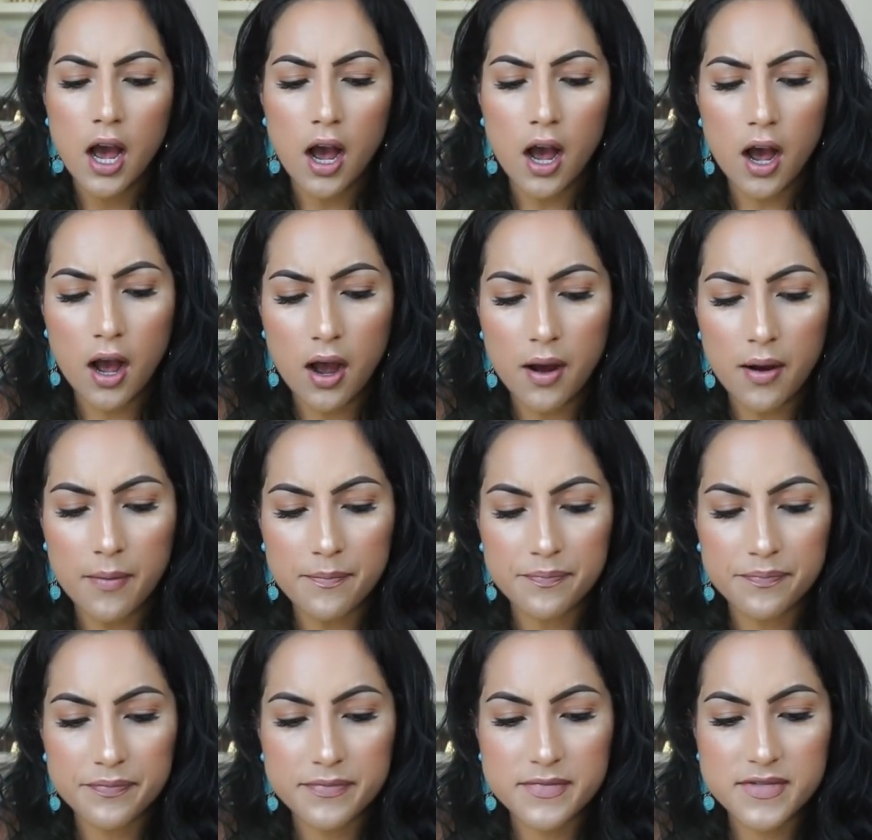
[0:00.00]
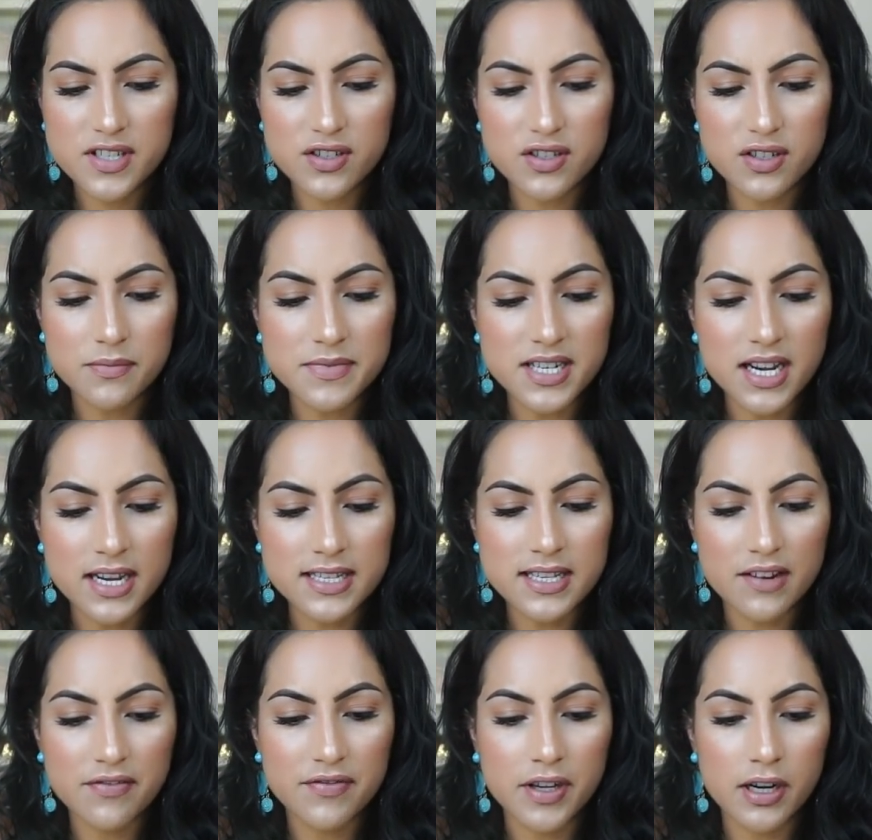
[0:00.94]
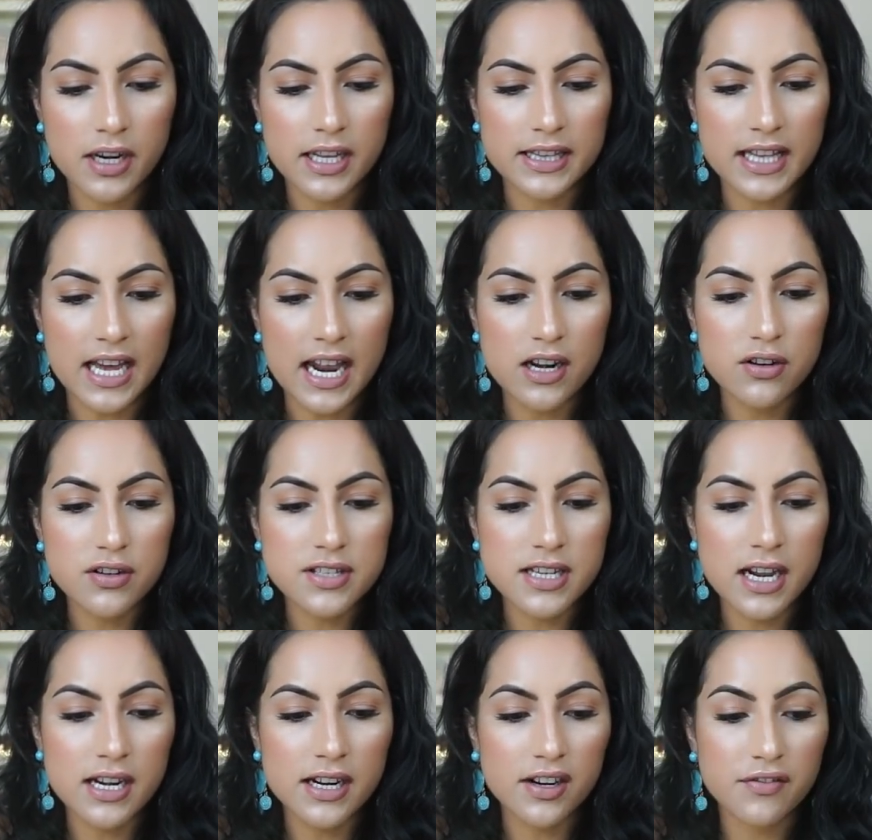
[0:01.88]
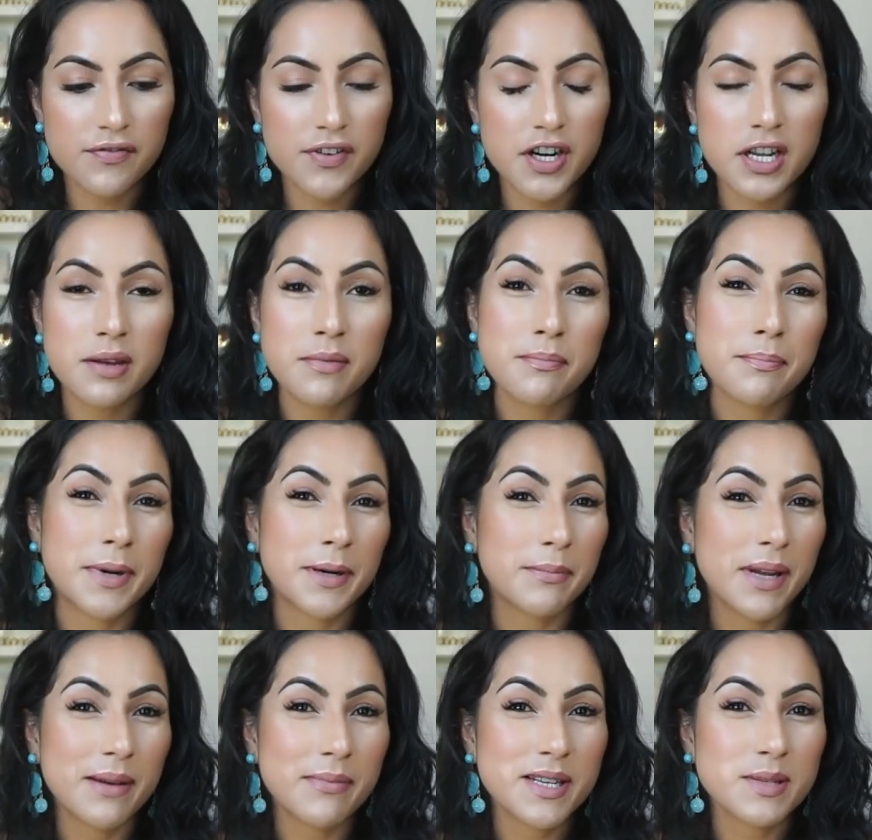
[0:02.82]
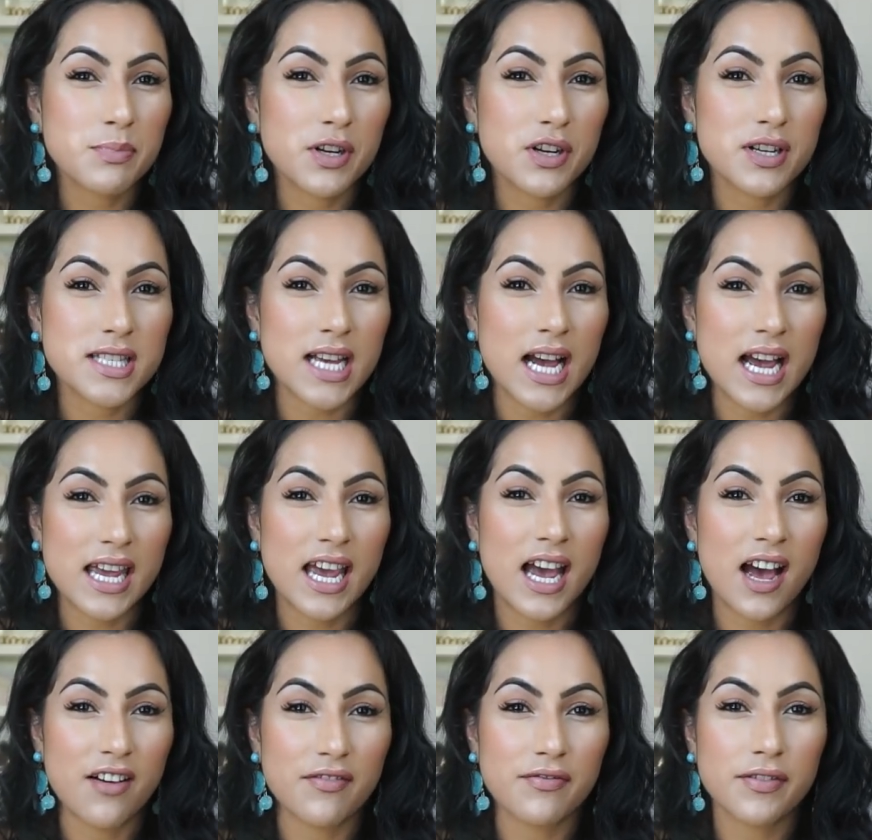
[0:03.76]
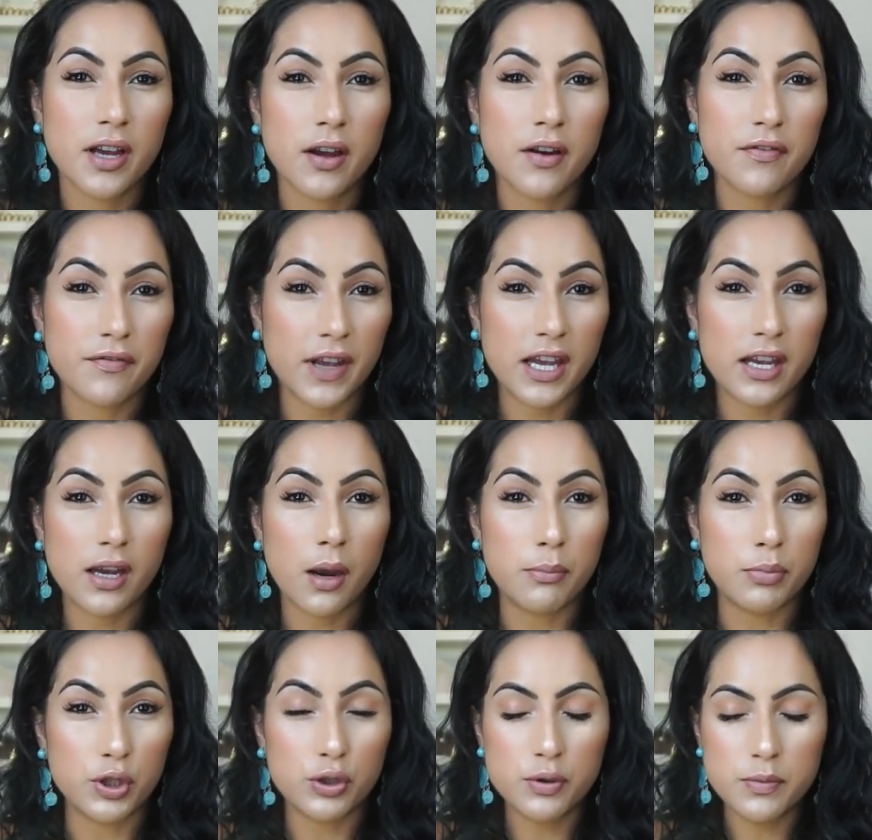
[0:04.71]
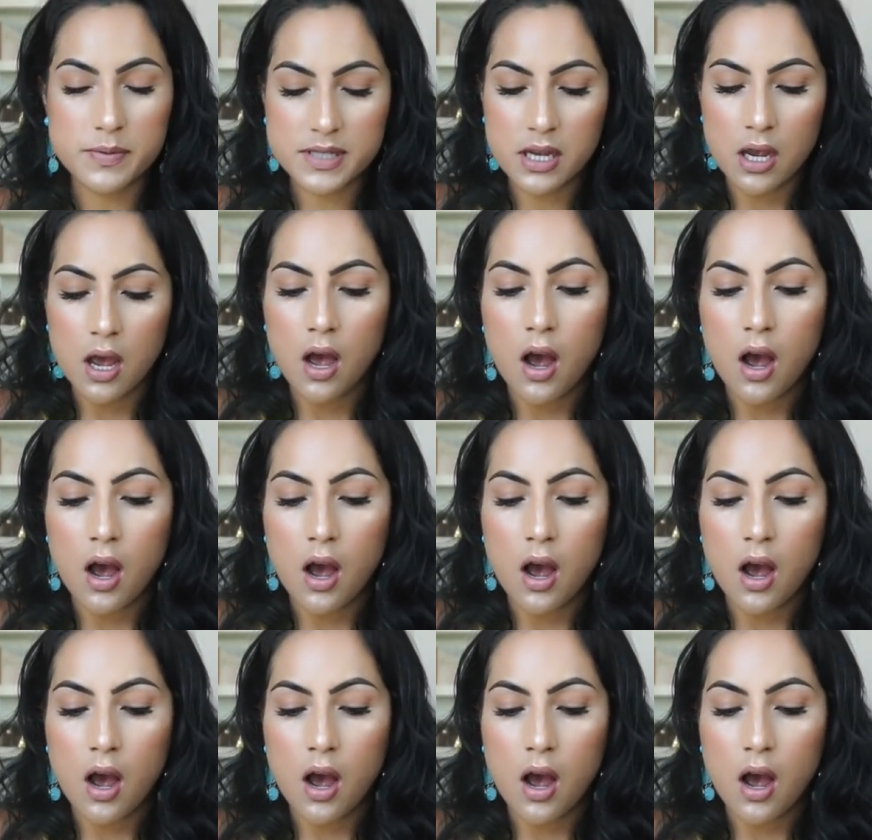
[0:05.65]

So sometimes I feel like that looks a little funny, but maybe it's because I have fake boobs.